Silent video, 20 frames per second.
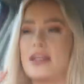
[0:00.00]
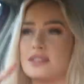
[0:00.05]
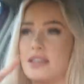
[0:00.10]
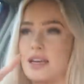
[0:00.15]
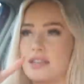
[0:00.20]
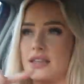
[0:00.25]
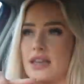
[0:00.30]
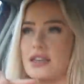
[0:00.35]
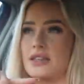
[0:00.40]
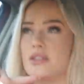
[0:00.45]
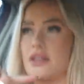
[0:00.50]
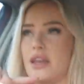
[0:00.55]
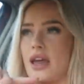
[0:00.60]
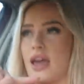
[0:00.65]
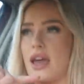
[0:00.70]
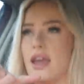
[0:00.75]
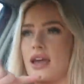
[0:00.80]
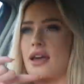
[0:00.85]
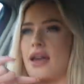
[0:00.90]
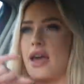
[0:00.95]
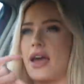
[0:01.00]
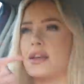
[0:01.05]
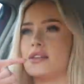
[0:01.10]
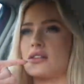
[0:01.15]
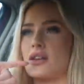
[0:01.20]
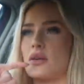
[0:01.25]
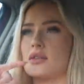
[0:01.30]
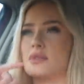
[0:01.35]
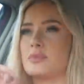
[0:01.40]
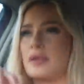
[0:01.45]
Anzac Day today
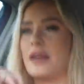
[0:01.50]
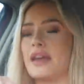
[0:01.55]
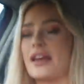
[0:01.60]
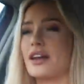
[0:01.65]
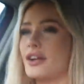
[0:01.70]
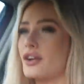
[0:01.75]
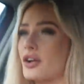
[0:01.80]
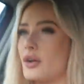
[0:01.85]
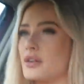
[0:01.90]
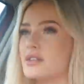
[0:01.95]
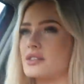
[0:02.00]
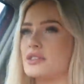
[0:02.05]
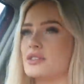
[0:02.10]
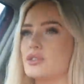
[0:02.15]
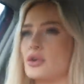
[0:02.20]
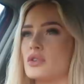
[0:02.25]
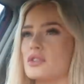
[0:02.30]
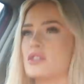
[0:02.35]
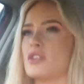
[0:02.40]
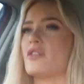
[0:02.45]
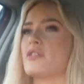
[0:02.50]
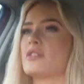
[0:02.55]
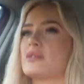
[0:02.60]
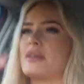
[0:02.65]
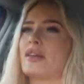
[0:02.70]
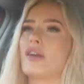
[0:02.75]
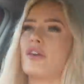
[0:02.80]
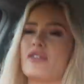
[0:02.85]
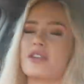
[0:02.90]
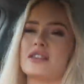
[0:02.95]
and I was planning on going to the dawn service,
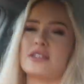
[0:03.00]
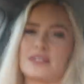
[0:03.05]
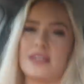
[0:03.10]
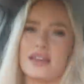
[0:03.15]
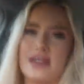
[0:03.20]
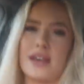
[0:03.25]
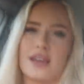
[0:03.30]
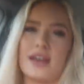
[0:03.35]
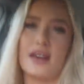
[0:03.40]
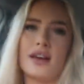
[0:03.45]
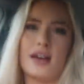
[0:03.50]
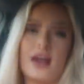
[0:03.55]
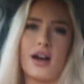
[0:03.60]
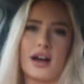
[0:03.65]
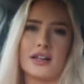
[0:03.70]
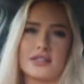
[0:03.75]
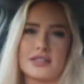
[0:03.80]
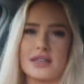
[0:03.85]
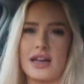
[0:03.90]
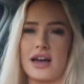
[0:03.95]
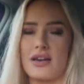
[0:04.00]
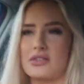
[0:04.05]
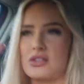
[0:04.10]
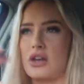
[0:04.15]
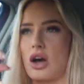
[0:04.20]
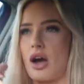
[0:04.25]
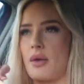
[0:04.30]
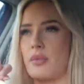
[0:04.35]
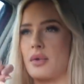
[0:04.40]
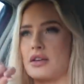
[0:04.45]
but obviously I didn't have
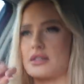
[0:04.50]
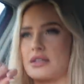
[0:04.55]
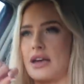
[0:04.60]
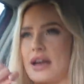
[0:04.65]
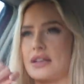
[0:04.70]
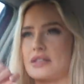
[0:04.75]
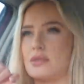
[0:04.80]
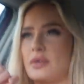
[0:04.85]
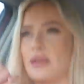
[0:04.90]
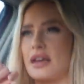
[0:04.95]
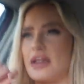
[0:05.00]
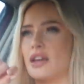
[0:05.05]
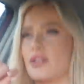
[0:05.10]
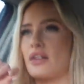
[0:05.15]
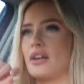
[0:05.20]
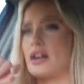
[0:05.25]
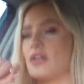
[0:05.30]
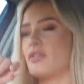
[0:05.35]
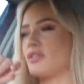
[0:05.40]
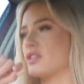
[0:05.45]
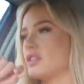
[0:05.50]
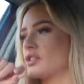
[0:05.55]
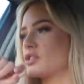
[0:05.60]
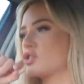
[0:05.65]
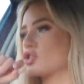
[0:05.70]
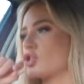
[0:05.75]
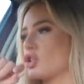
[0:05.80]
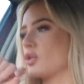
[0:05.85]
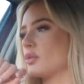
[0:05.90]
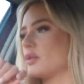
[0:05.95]
time because I had to be getting ready for
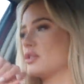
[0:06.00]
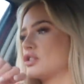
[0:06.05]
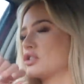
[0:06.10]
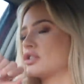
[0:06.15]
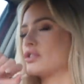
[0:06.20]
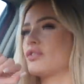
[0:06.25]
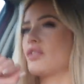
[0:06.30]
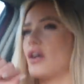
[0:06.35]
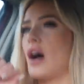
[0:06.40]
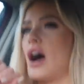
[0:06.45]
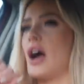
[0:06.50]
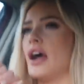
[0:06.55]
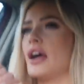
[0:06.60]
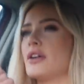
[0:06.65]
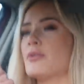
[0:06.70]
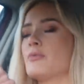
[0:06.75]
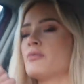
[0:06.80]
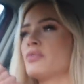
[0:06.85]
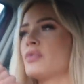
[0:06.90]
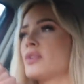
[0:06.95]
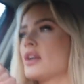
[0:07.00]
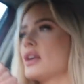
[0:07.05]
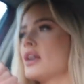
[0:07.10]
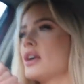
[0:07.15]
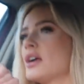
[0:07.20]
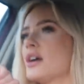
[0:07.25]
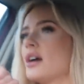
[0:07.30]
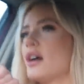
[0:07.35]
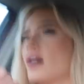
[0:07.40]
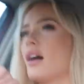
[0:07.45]
this shoot, which is fine.
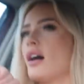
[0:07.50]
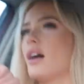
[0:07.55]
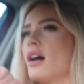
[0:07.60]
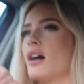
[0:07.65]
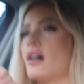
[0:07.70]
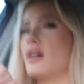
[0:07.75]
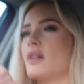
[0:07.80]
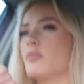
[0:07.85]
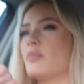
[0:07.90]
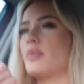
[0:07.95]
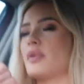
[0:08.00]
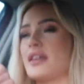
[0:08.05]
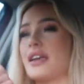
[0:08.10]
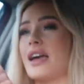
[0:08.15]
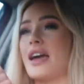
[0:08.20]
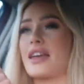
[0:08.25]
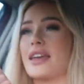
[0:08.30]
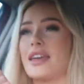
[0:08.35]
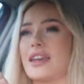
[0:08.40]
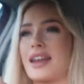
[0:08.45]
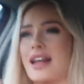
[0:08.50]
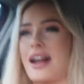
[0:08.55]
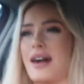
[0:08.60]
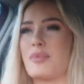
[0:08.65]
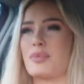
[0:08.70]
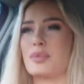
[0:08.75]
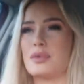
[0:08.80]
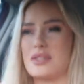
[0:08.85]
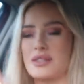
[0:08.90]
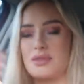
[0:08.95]
Um, but yeah, getting
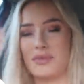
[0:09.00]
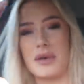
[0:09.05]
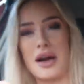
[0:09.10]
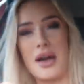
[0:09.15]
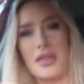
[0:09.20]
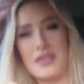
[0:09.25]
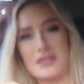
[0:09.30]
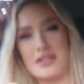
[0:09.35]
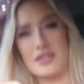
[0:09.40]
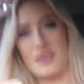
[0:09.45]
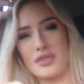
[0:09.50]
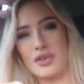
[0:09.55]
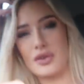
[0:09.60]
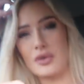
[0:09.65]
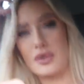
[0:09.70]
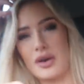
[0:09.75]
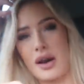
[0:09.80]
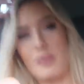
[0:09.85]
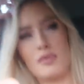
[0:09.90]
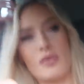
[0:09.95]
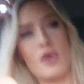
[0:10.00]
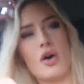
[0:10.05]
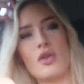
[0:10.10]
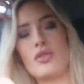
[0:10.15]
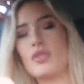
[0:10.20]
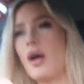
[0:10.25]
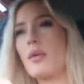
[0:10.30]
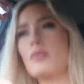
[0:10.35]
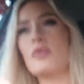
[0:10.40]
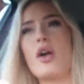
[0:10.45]
up was rather difficult. I'm not,
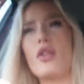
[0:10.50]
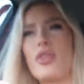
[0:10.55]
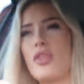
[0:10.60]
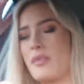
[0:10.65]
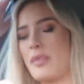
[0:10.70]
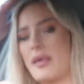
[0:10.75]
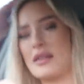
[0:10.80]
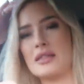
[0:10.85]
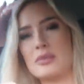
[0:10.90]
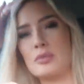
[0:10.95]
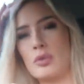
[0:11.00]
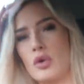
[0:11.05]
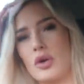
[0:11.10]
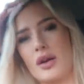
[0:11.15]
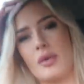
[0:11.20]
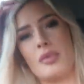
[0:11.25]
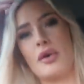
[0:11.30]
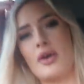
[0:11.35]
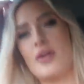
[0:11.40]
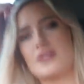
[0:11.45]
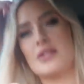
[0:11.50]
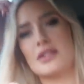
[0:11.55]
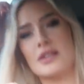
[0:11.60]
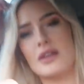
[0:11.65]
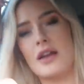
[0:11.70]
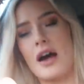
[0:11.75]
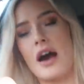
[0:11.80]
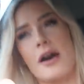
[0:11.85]
I'm not the best morning person.